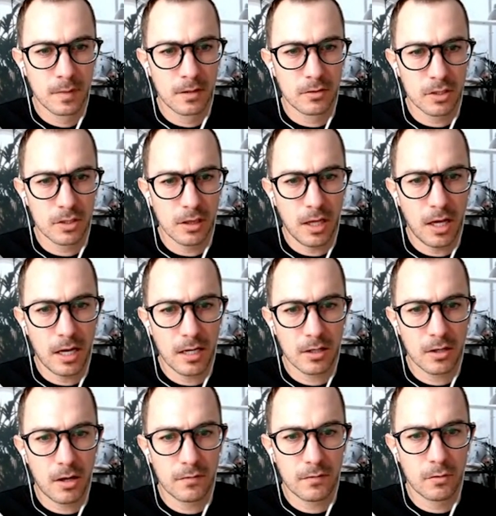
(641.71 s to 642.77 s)
There's a lot of
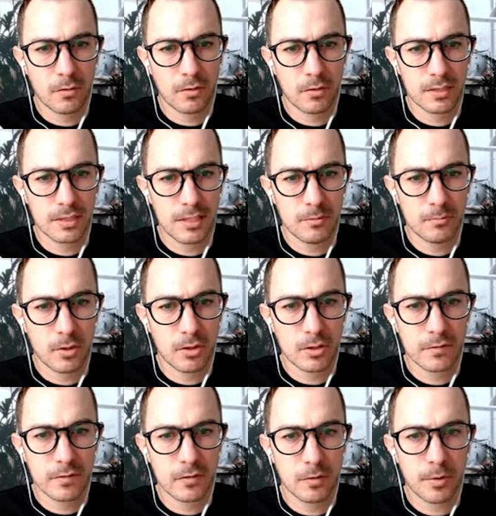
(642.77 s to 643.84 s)
golf courses in
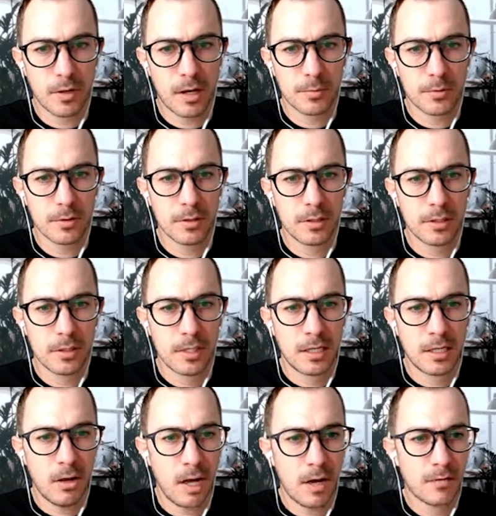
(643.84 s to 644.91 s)
Roseville proper.
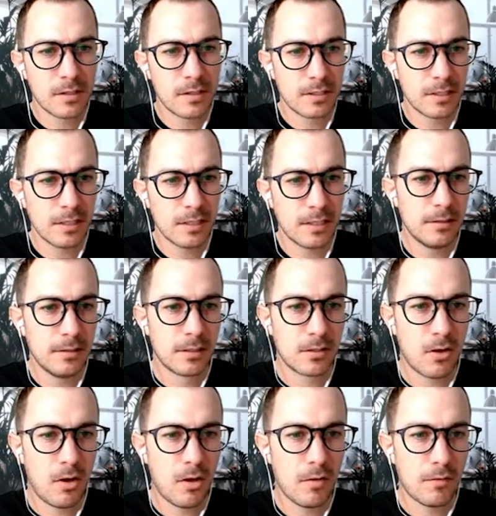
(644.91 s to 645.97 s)
Now obviously
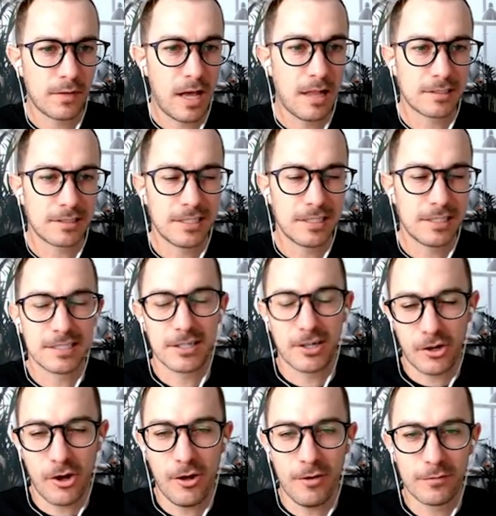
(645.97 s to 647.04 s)
Golf Galaxy isn't a
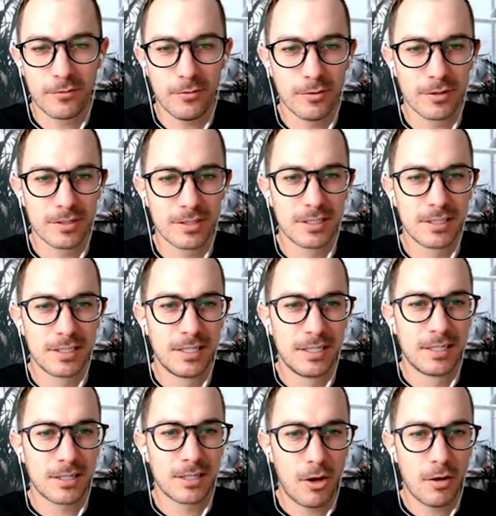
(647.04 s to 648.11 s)
golf course.
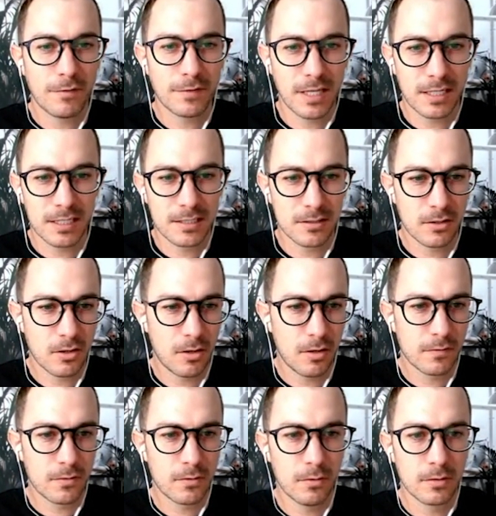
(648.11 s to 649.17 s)
Golf Tech isn't a
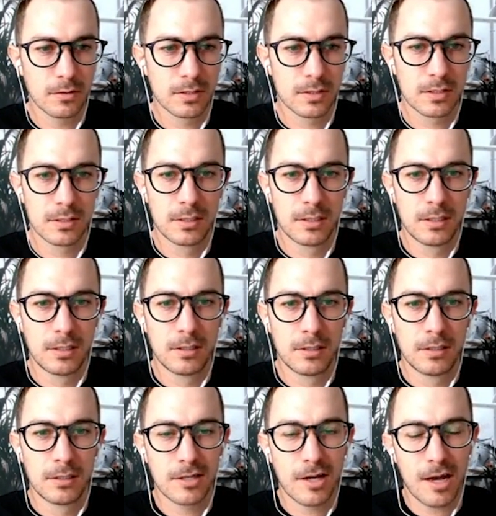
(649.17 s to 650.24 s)
golf course.
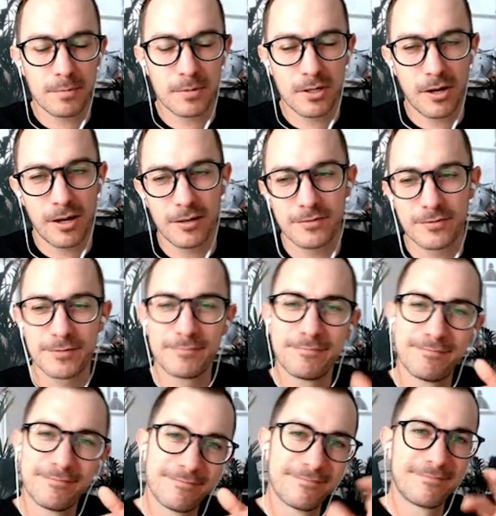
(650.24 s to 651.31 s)
Top Golf,
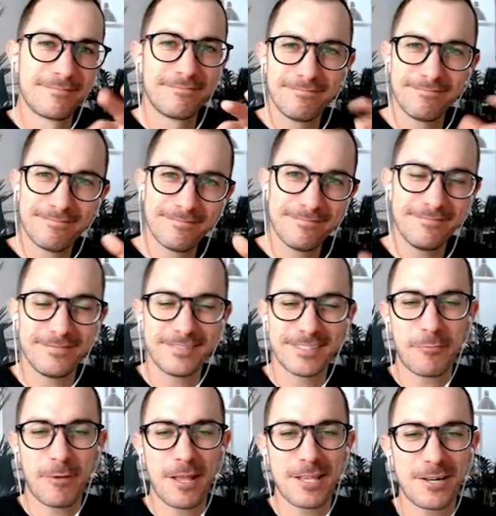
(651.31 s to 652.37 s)

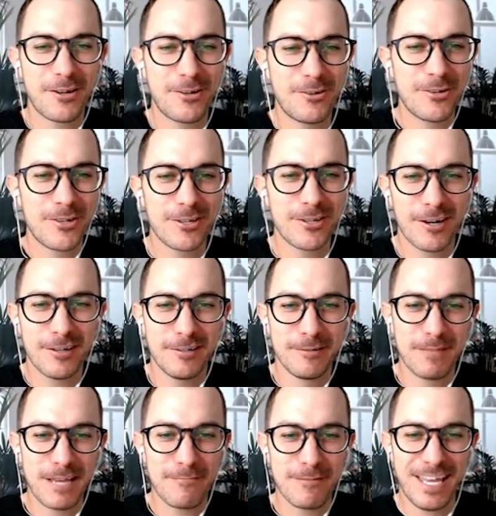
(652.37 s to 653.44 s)
depending on who you are,
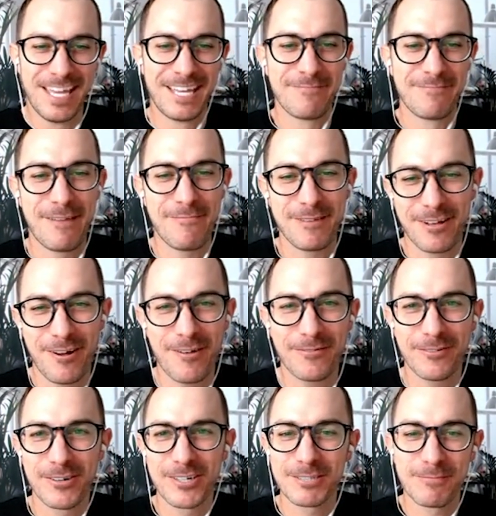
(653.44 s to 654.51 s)
maybe a golf
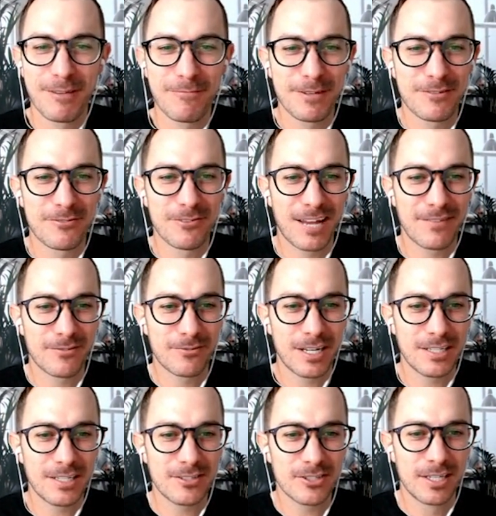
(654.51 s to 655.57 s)
course, maybe a driving
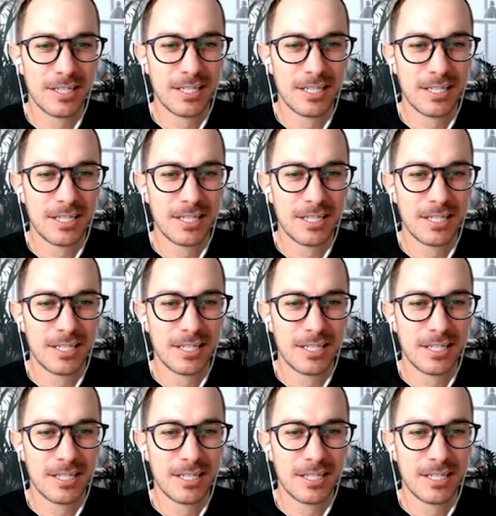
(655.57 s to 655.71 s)
range.